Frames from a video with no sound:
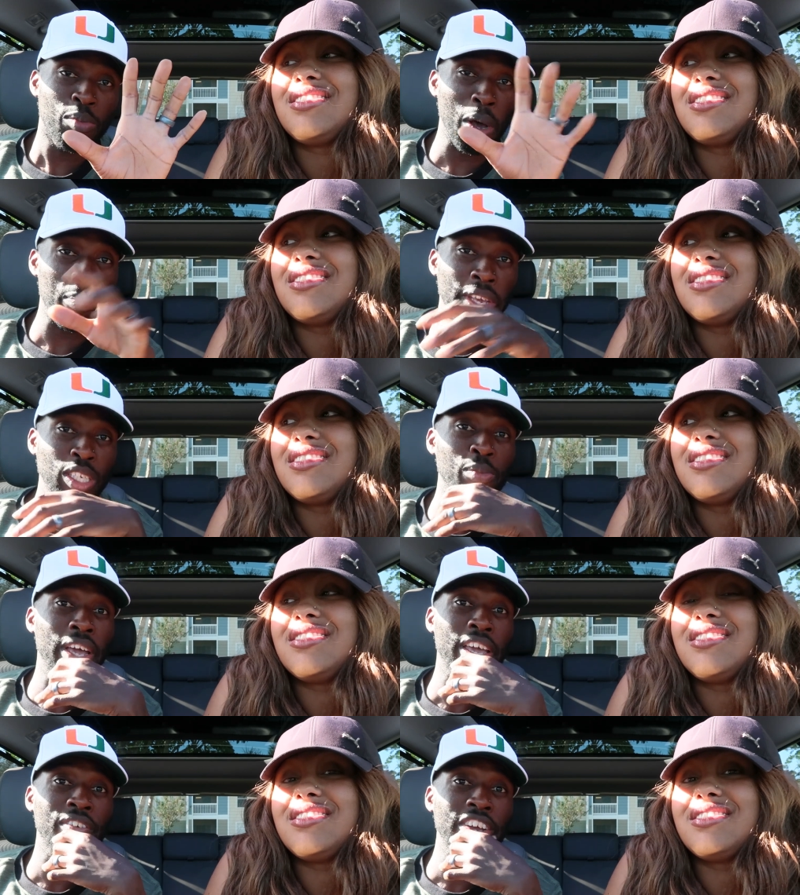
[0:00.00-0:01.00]
Speaker 1: about big as
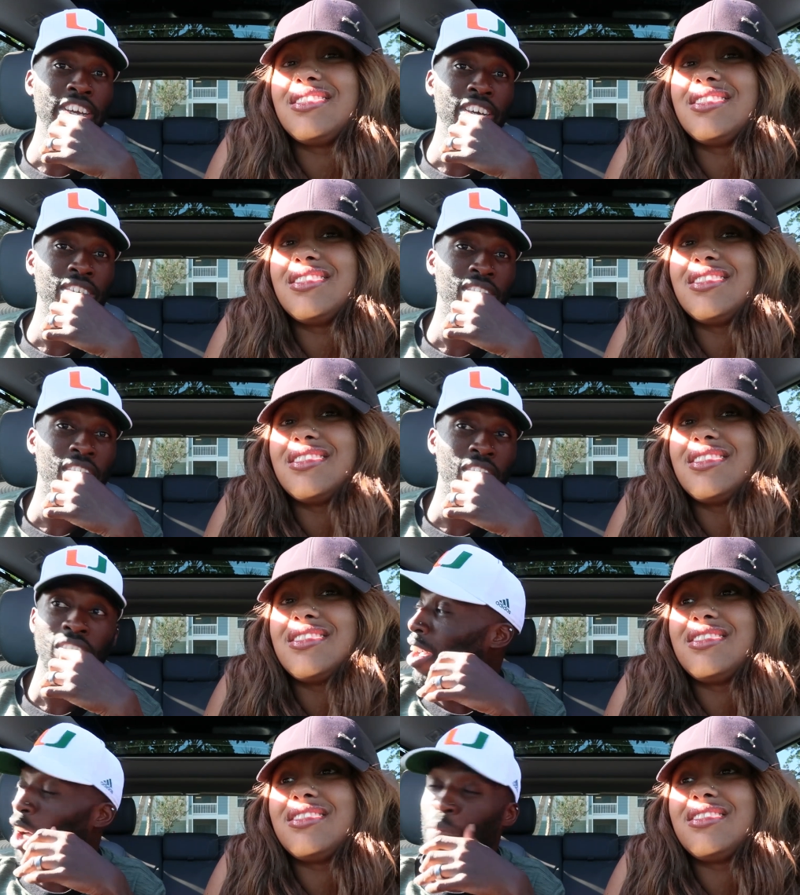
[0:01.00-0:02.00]
my hand right now.
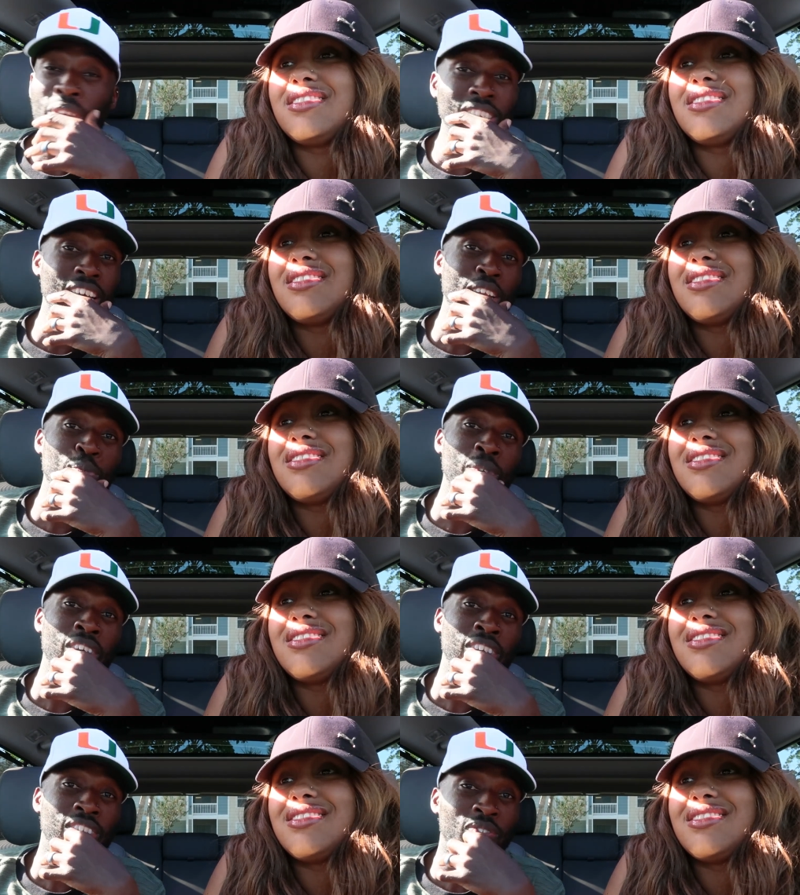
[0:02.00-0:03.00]
So, I, am excited,
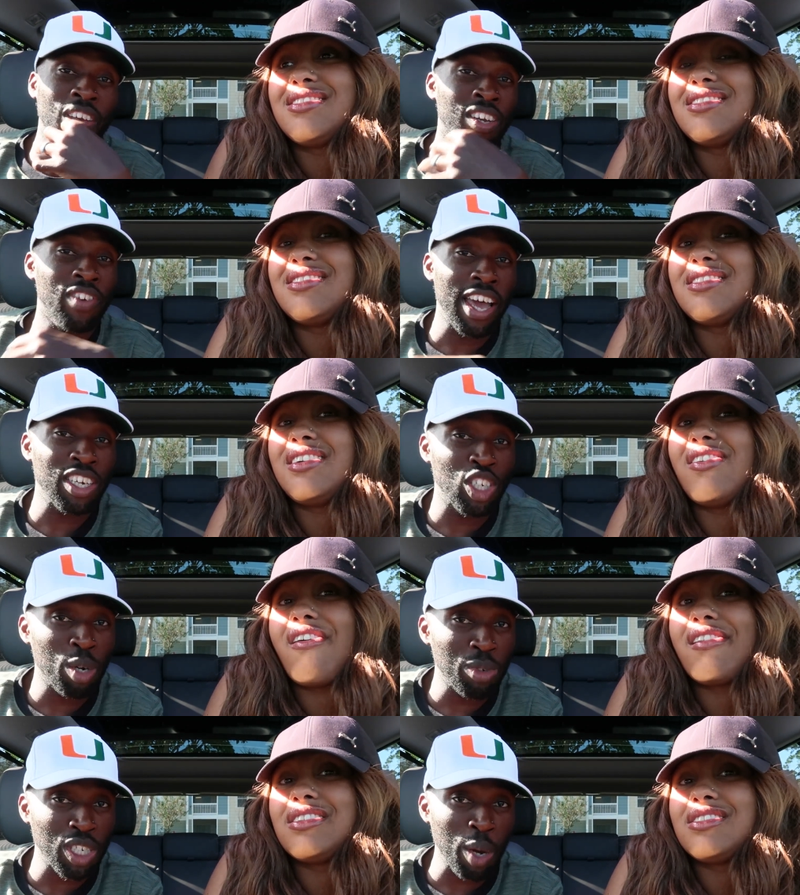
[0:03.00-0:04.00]
man. I never had a
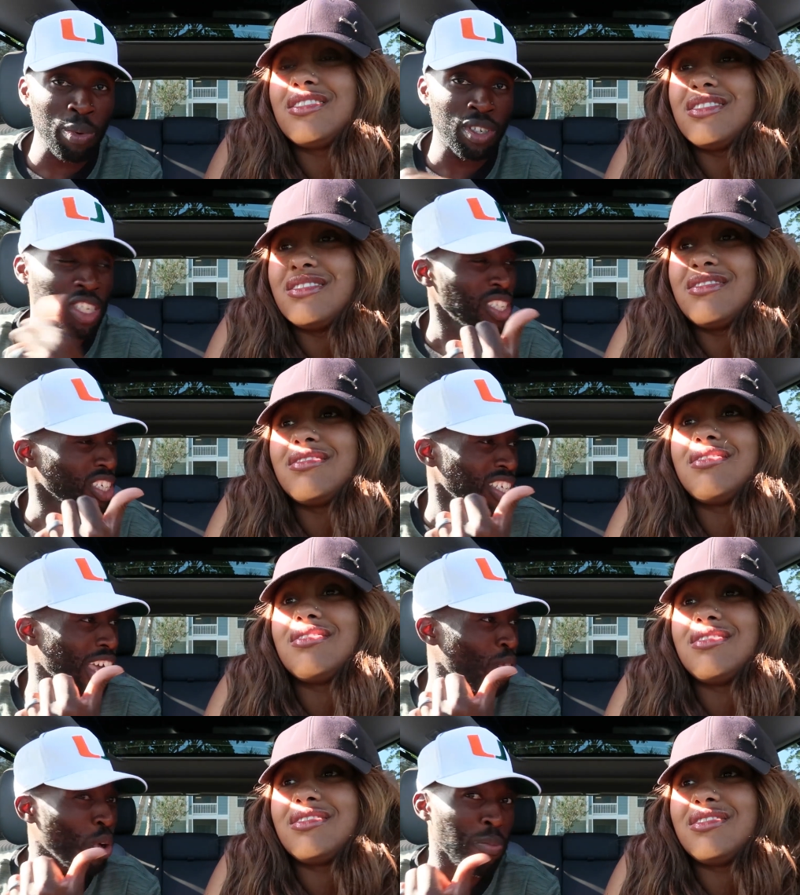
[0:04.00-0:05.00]
German Shepherd. She said
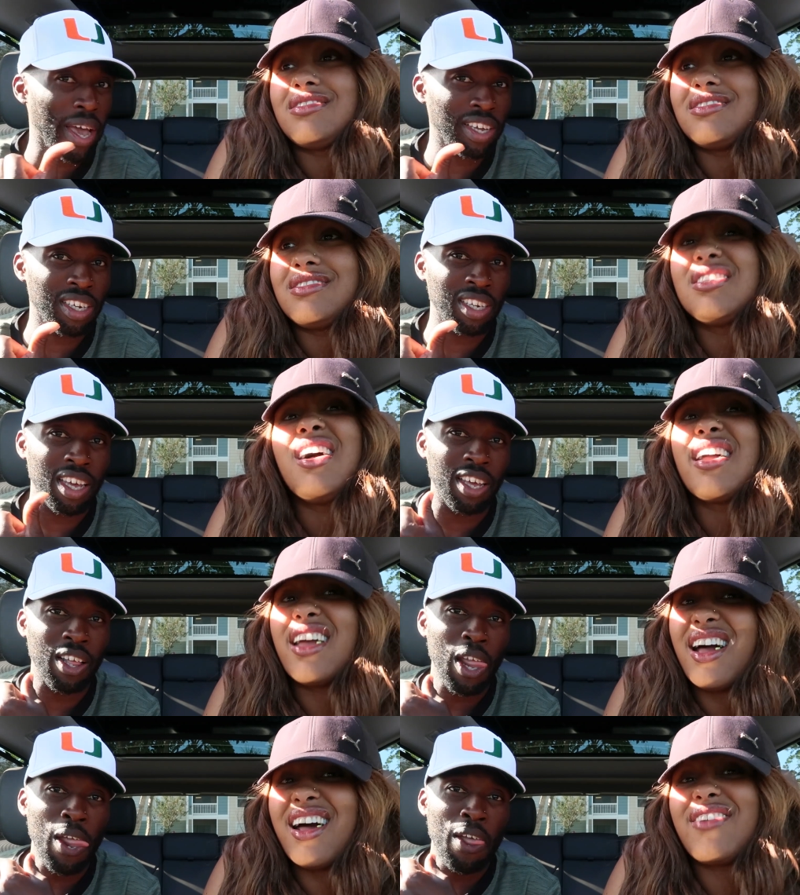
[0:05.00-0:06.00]
she had one back in the
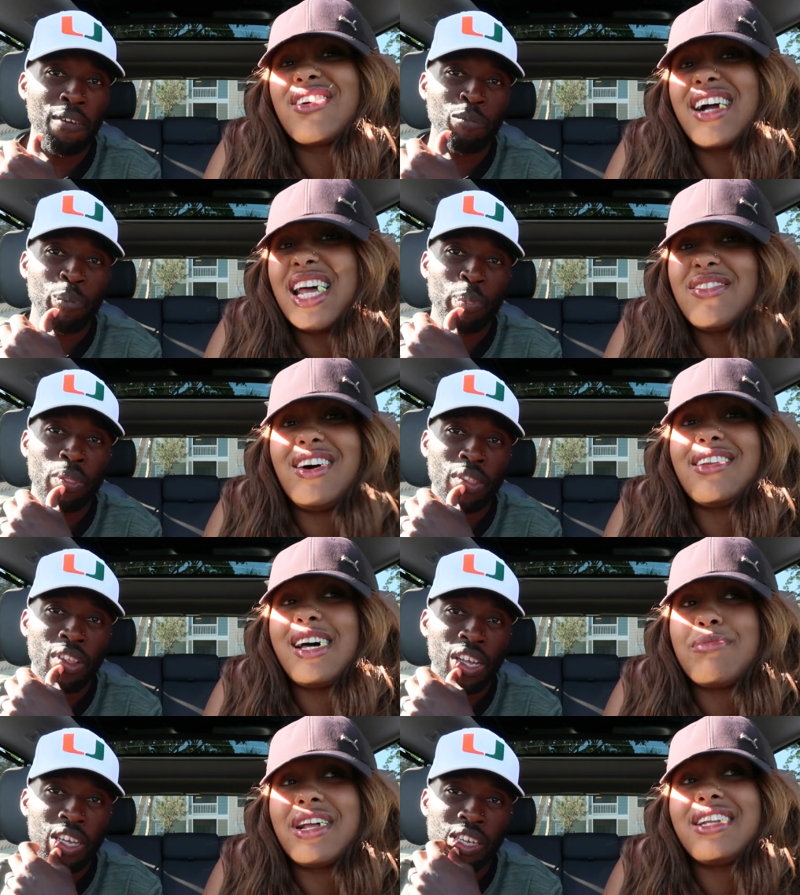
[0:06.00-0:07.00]
day.
Speaker 2: Yeah, I forgot
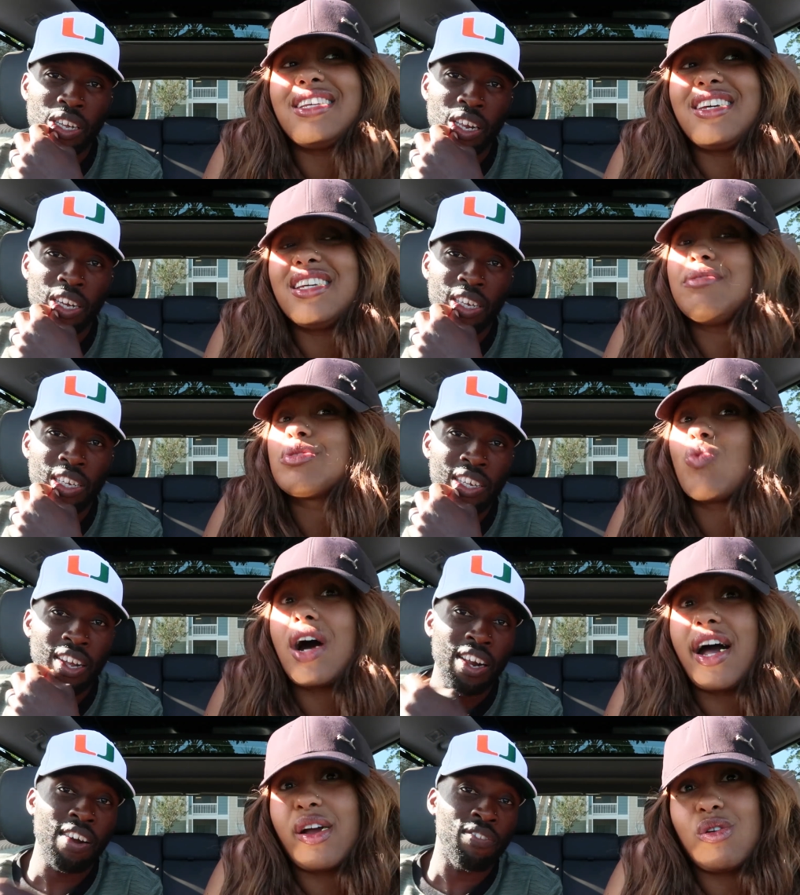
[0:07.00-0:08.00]
about that, but I did. He was
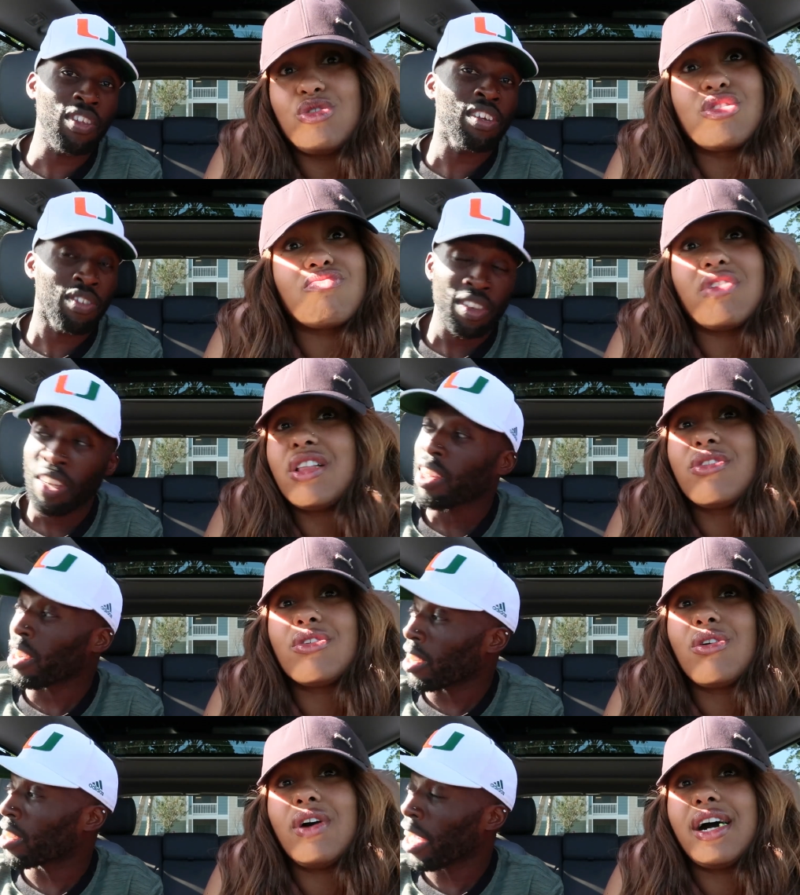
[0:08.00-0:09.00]
wild.
Speaker 1: Used to
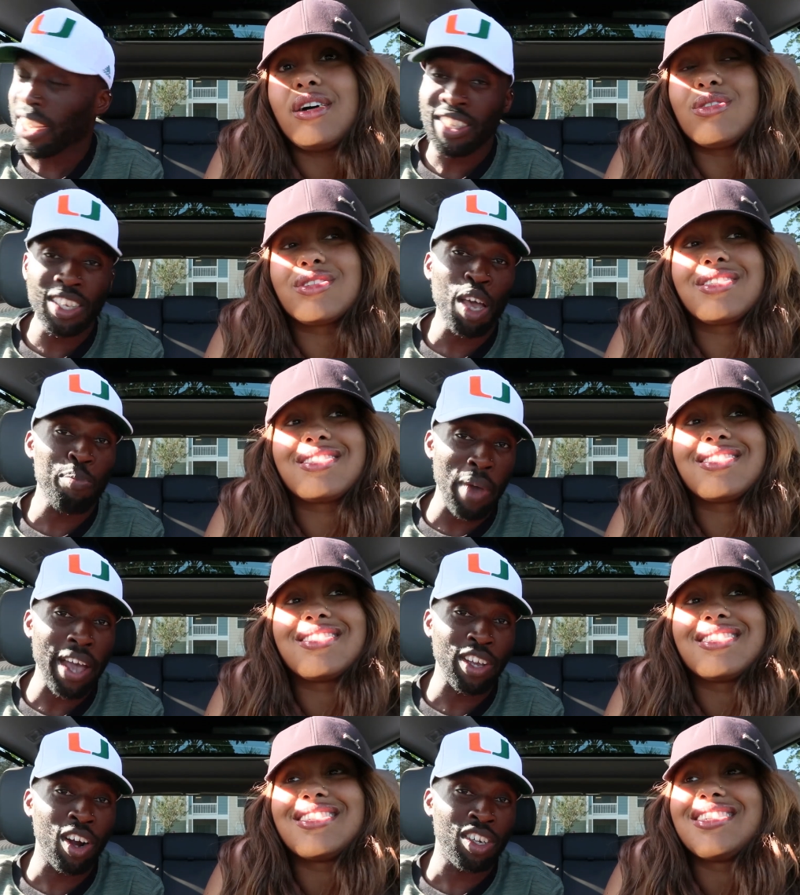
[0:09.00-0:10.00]
run through the whole Like I said,
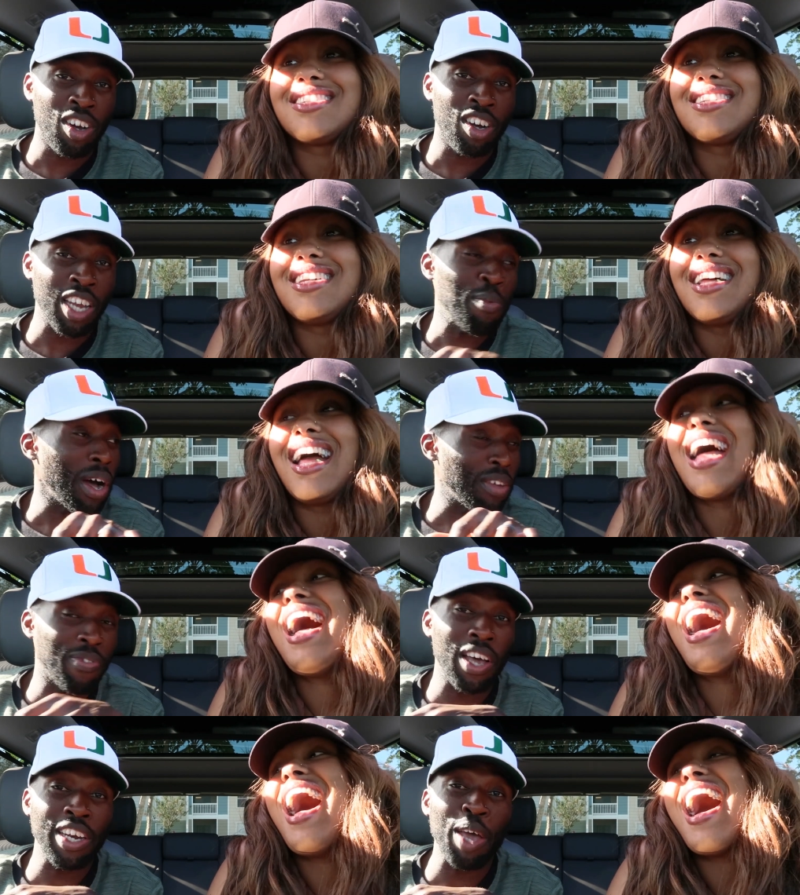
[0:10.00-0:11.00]
backyard dog. They
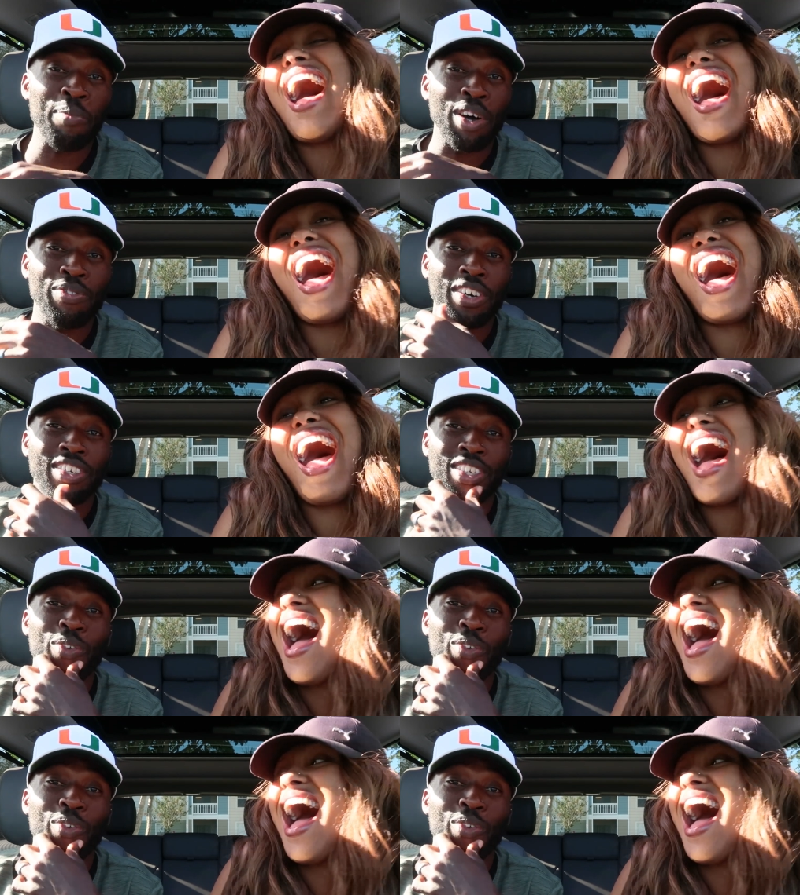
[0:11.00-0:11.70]
probably found that motherfucker